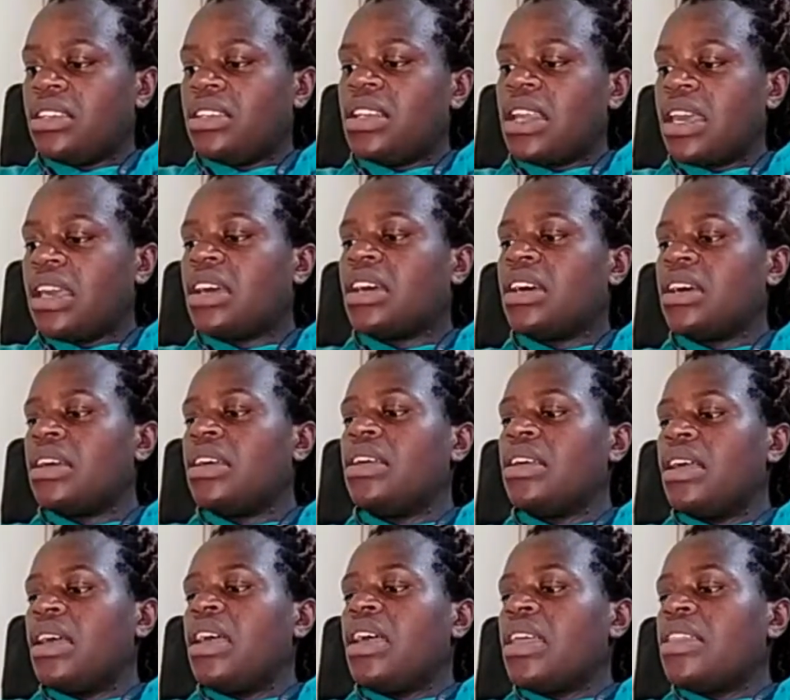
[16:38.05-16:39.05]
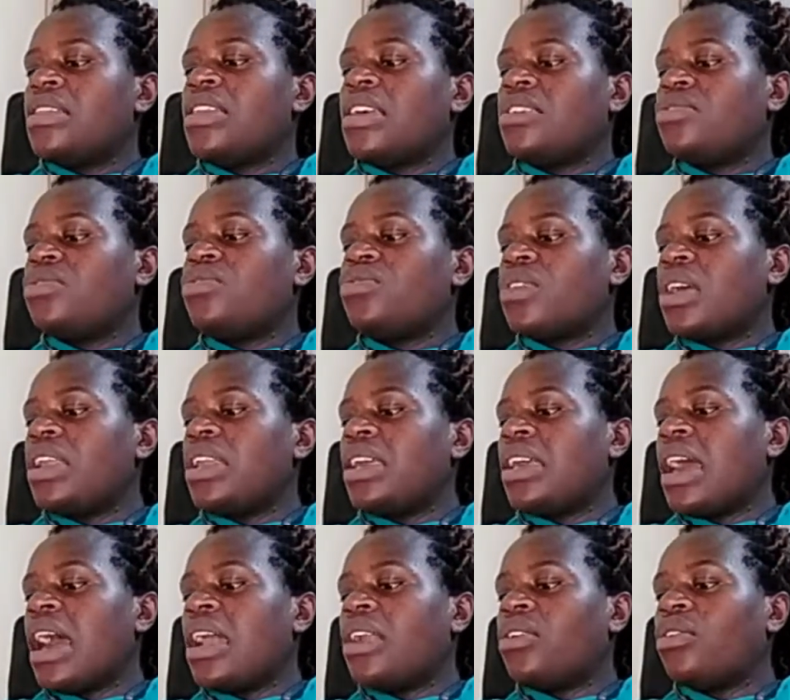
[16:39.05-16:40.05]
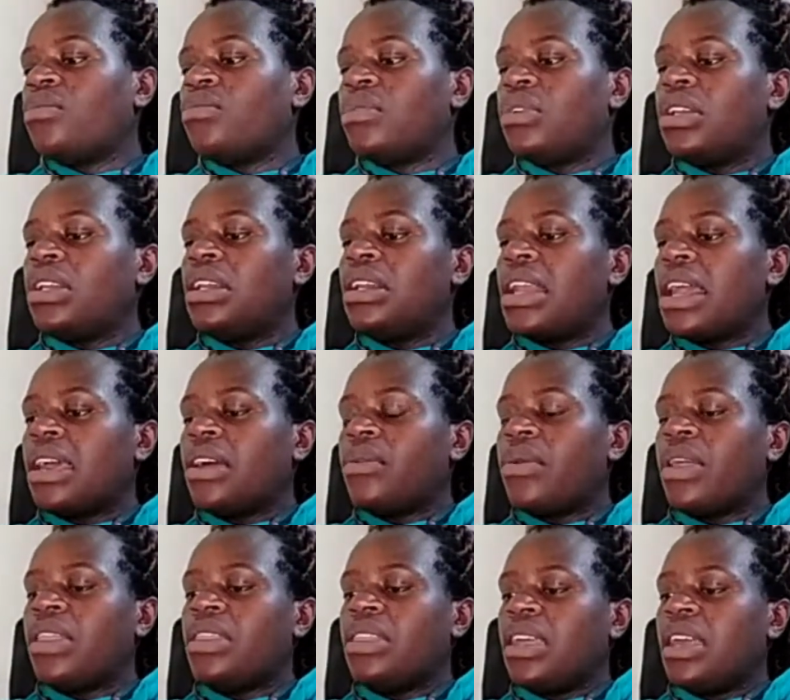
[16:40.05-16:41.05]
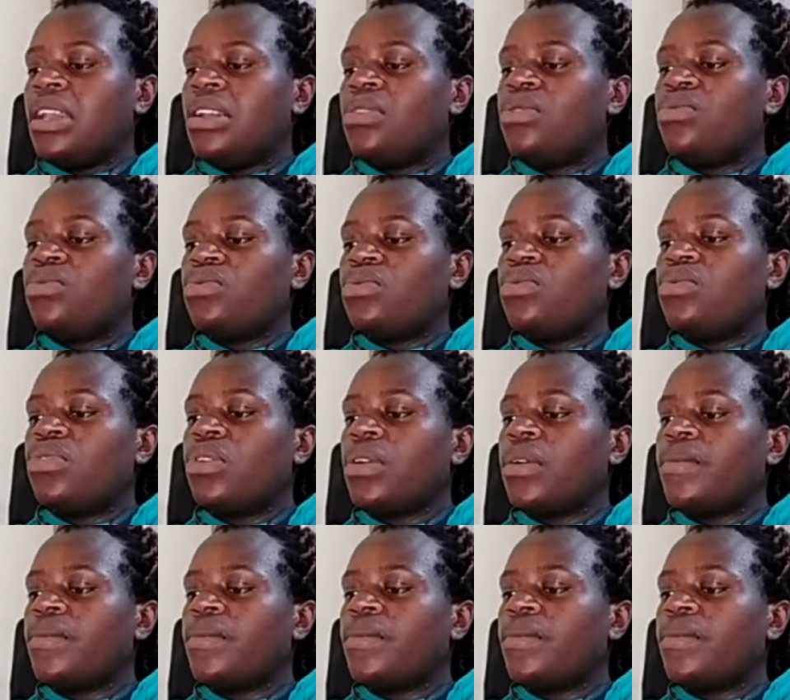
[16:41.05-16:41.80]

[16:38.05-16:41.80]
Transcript: Like there's usually a normal, like when they do